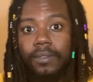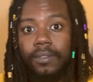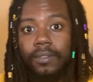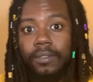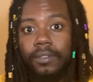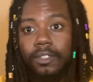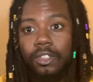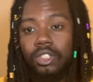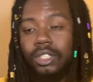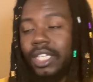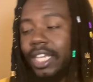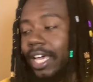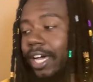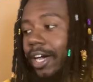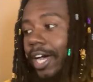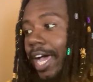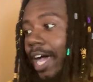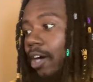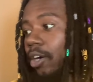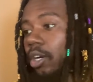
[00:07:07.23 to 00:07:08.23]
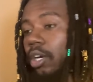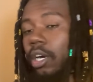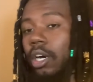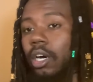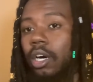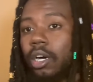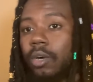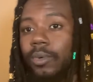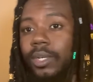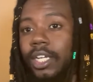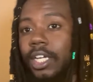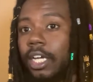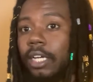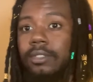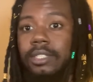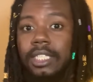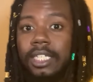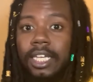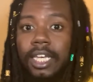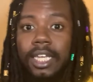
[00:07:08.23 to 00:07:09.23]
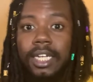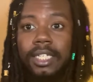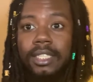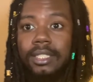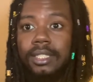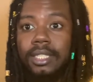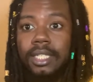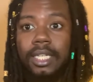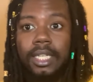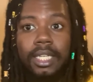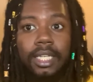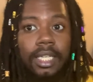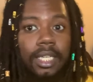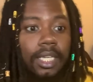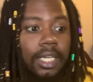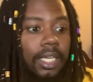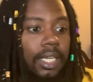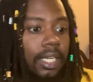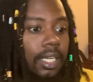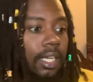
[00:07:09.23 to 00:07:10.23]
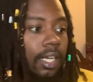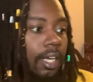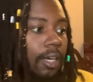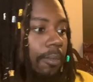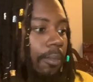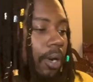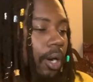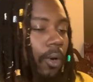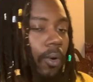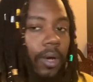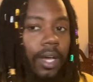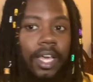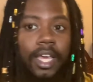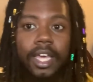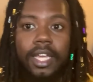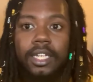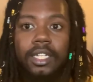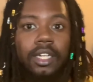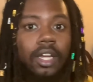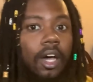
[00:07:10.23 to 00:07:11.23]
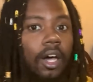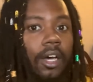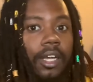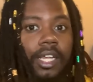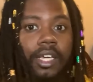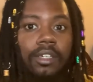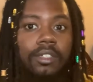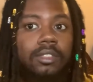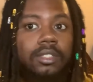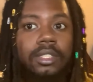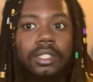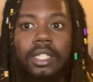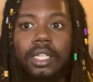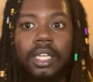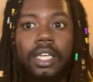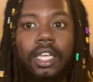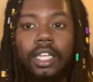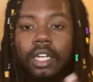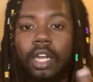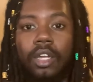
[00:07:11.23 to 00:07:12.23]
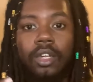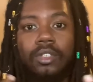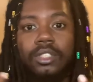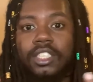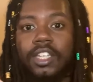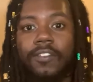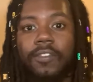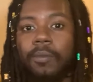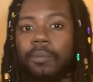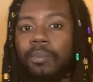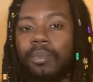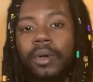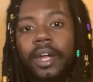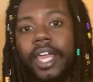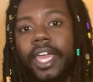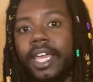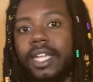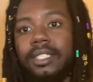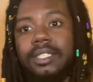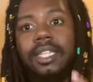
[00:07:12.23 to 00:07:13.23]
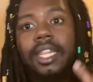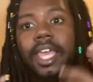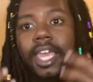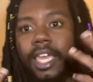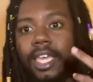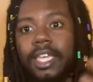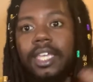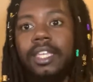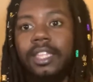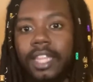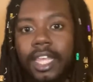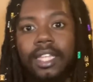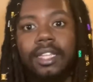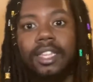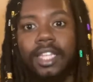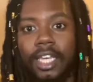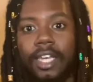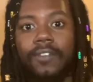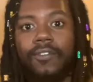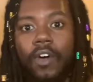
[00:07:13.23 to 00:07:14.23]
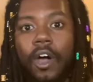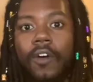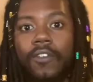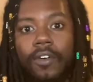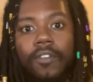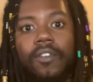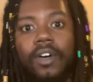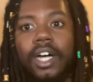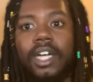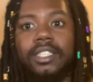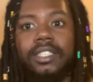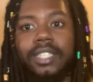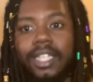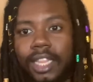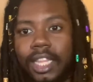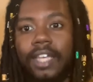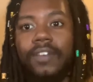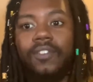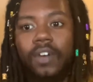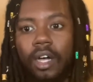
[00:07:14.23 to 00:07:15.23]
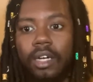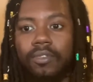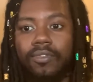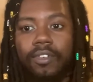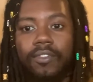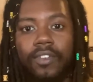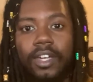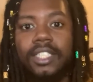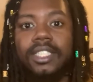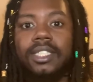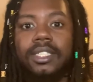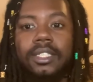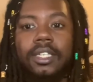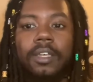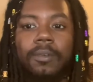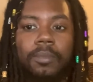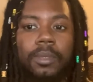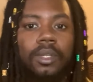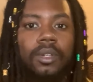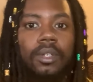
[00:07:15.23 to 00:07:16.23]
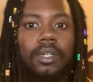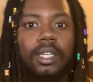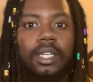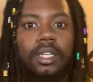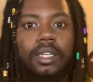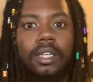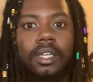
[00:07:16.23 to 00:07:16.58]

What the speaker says: You see how alcohol, when it comes to Hennessy and Moet and all those, you know, those different brands, they live off of us. They live off of us as a community.